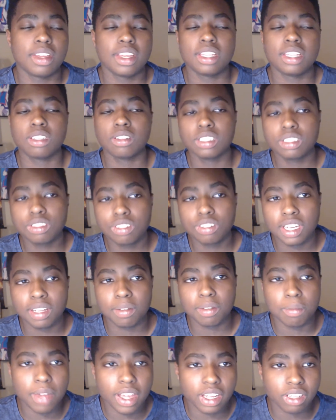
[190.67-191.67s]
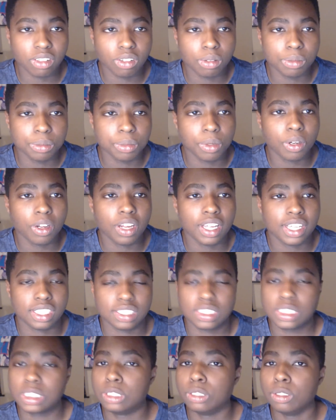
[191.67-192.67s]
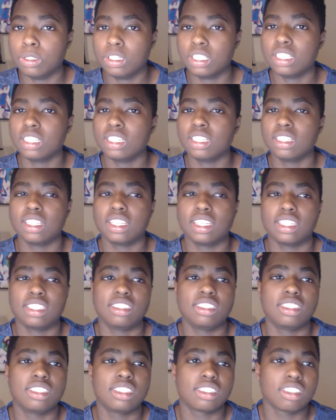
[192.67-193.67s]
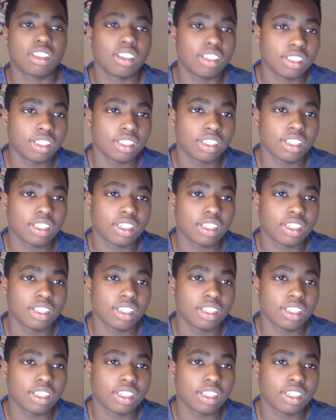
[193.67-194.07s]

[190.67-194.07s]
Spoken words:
He's always treating Metal more like a student than his son.